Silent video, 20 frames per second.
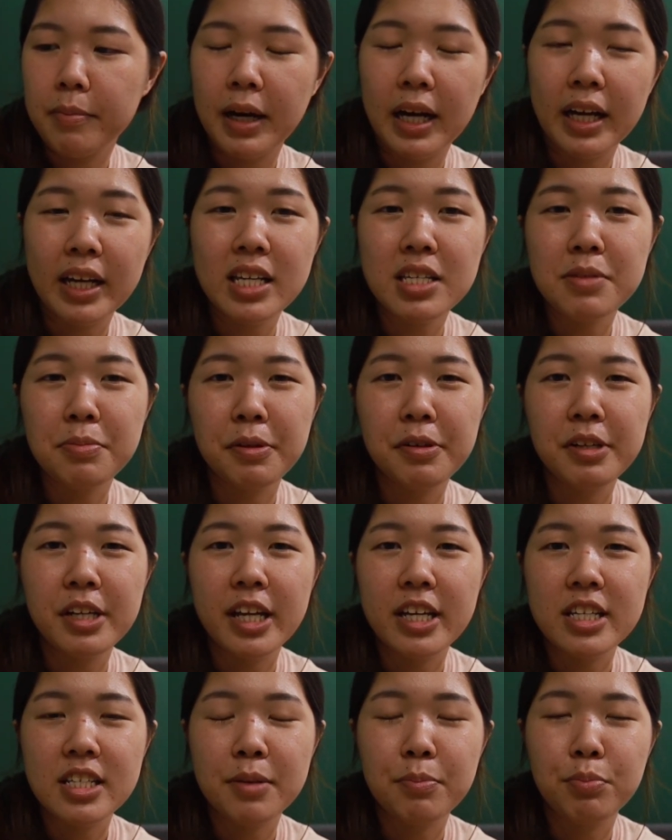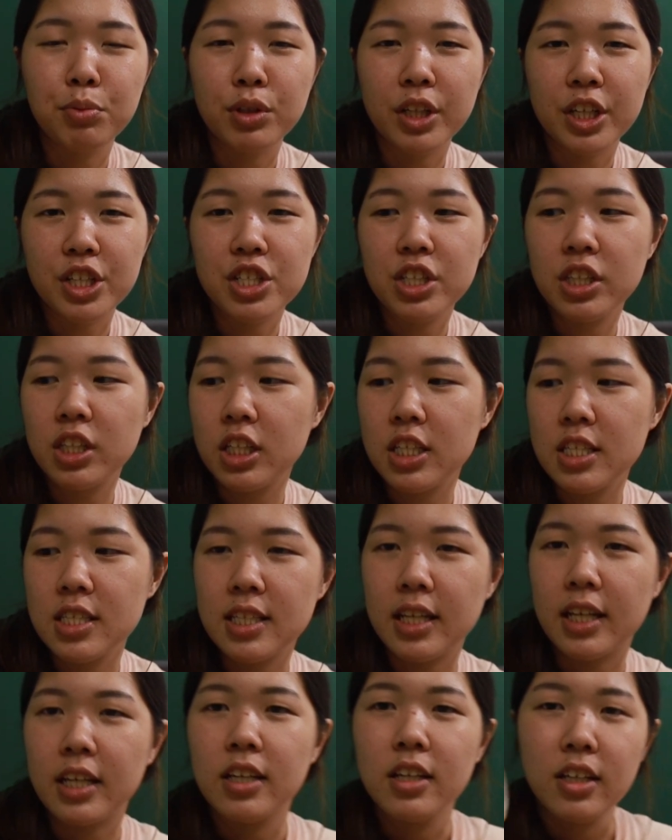But I guess maybe there's some protection thing
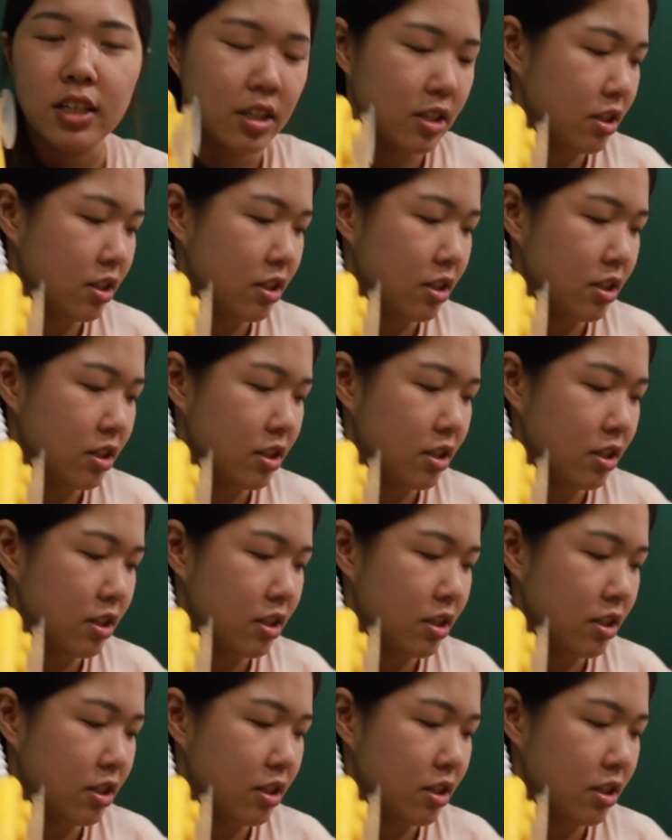inside.